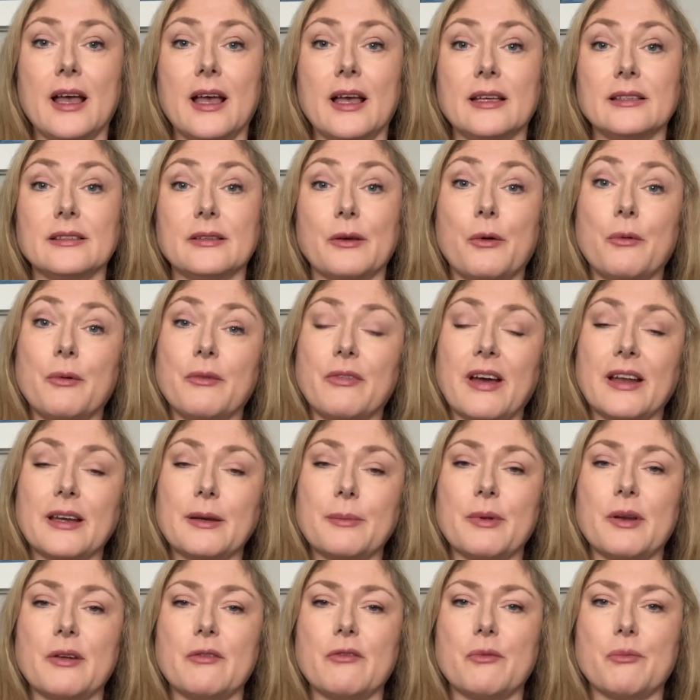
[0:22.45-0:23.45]
So we've had a
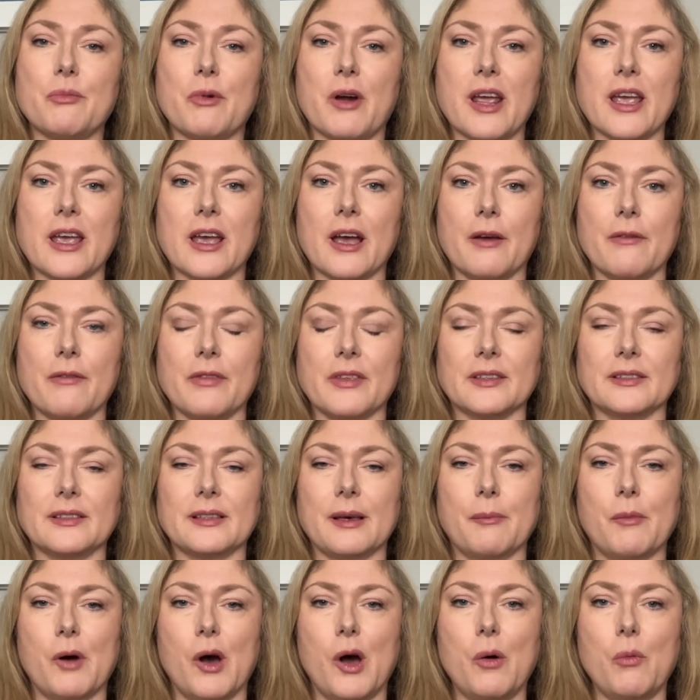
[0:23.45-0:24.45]
bit of a break over the
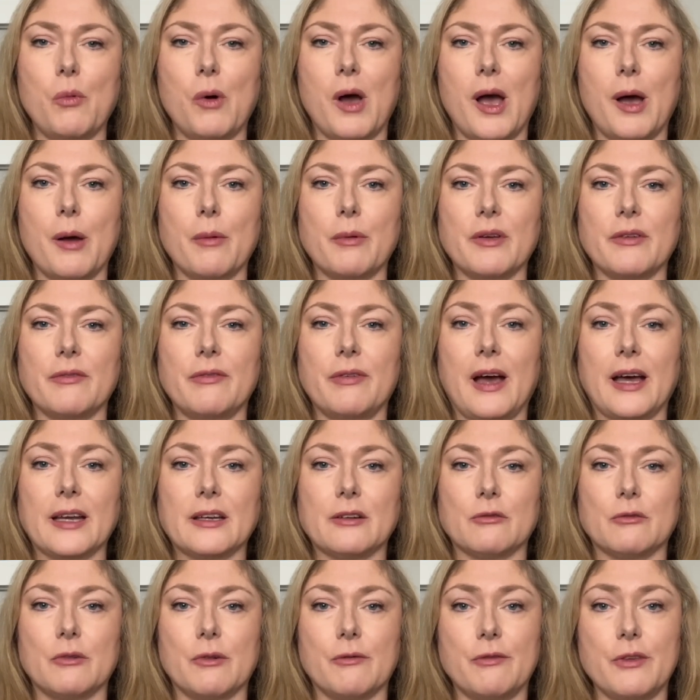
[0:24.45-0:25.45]
summer where we've had
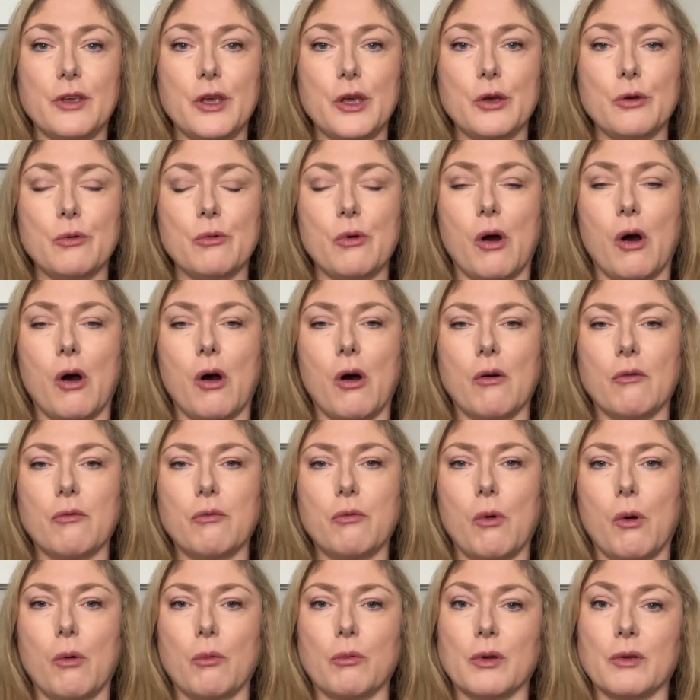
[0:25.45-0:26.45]
a review of
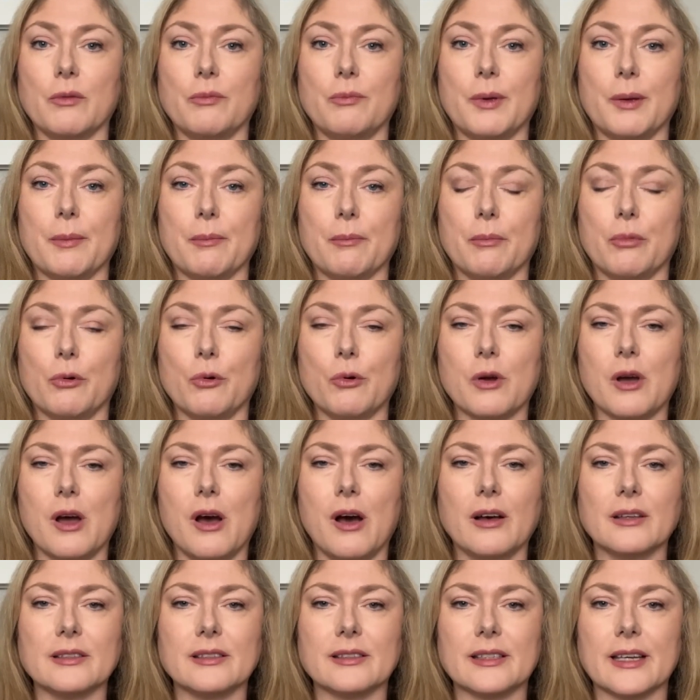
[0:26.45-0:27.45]
what we've been
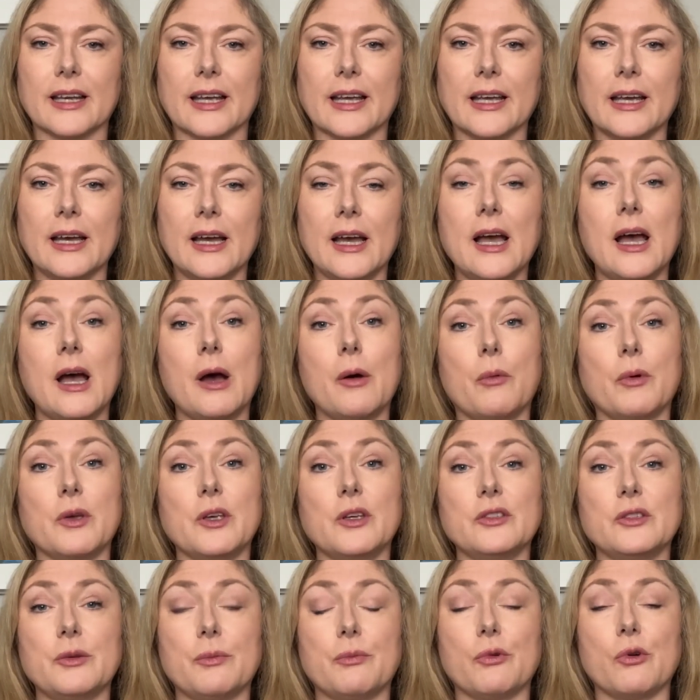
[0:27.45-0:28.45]
broadcasting. We
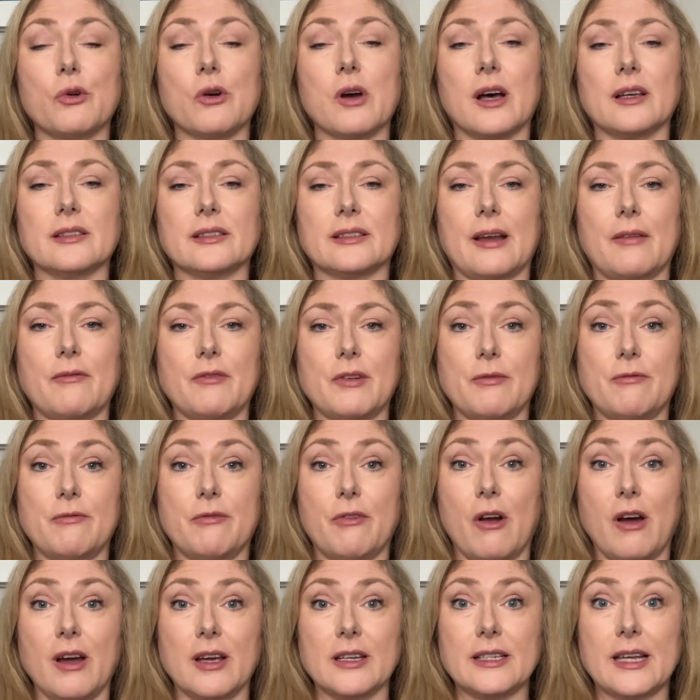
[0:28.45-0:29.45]
used to broadcast every
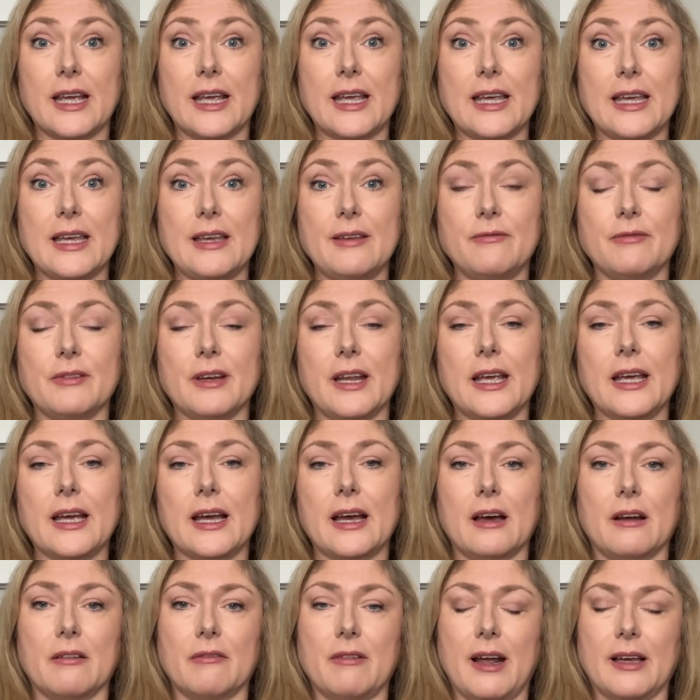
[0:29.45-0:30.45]
Friday evening
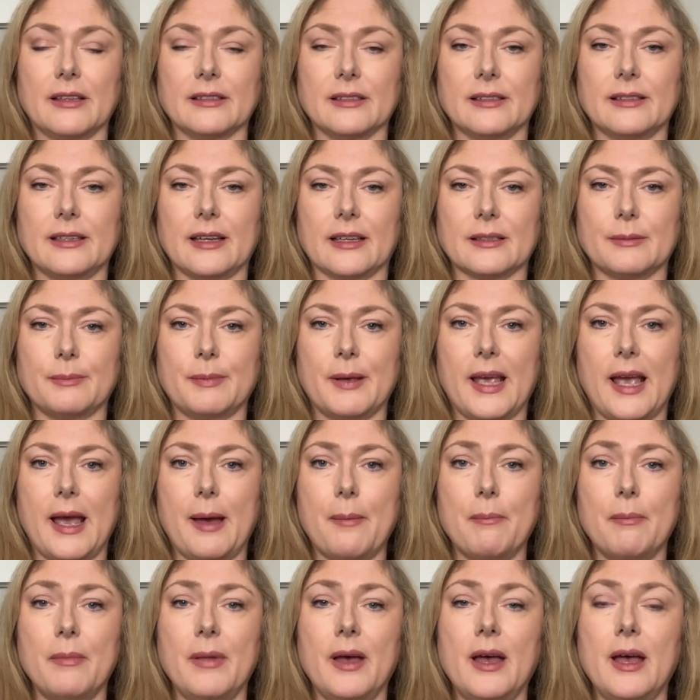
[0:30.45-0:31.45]
at around 6
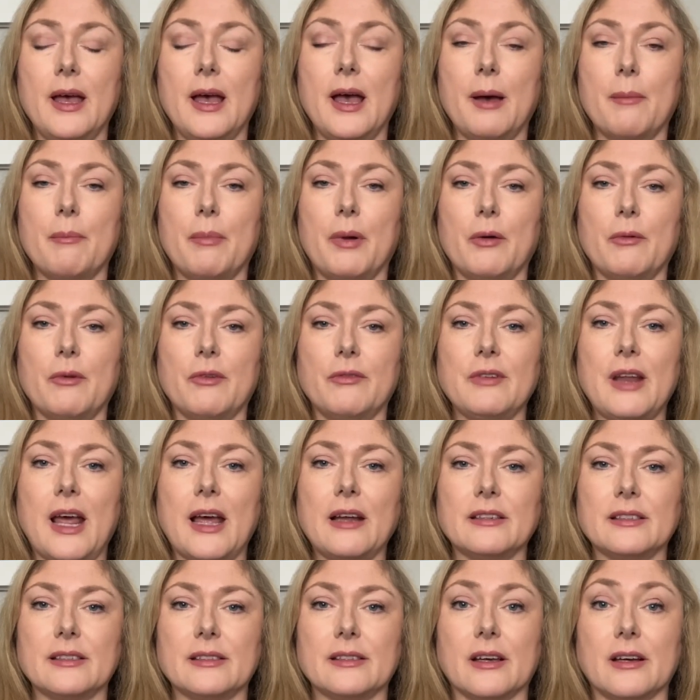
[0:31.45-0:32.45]
p.m, but we've now
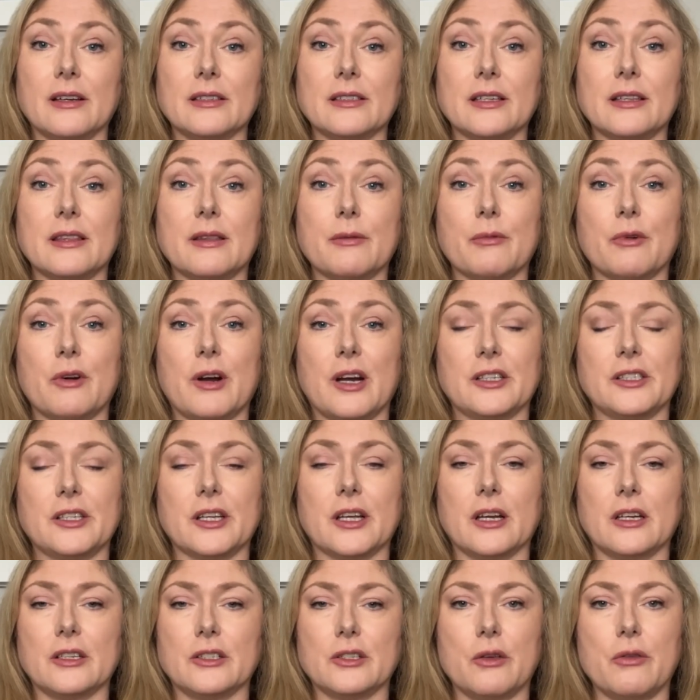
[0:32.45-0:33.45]
decided that we're actually
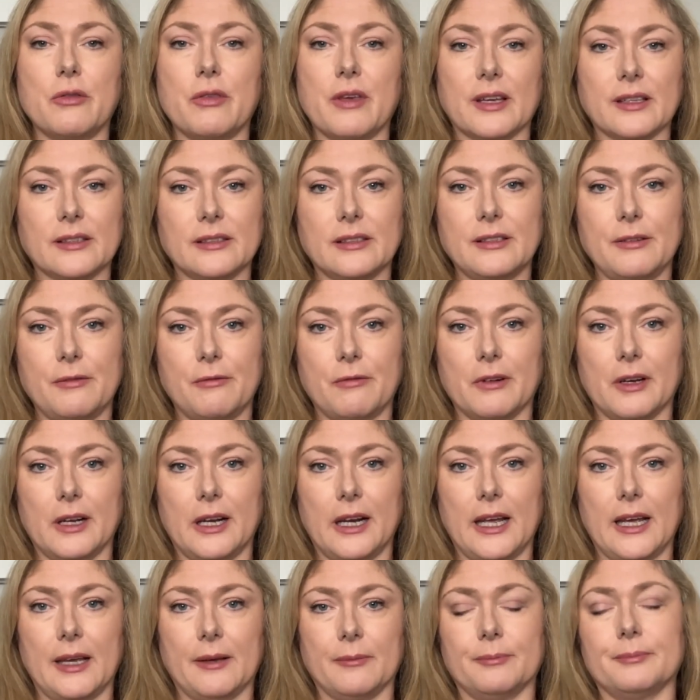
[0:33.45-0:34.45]
going to do things
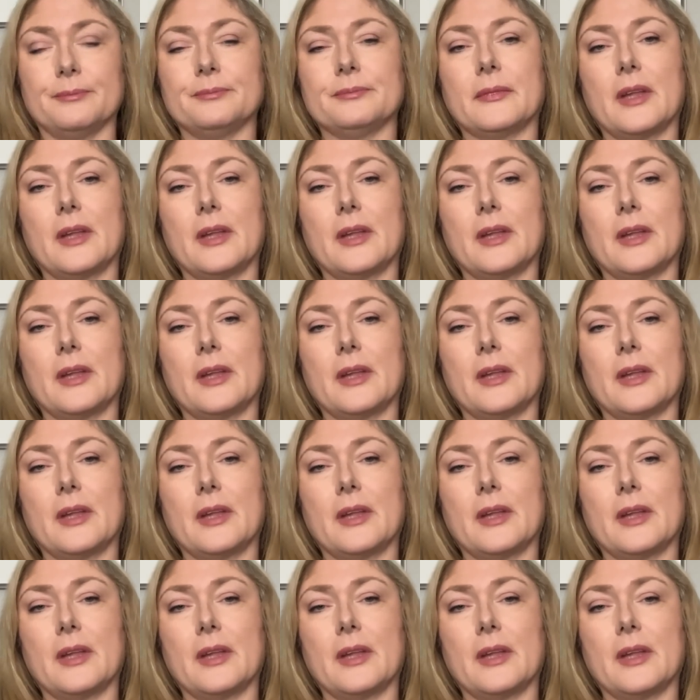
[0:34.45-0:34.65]
differently.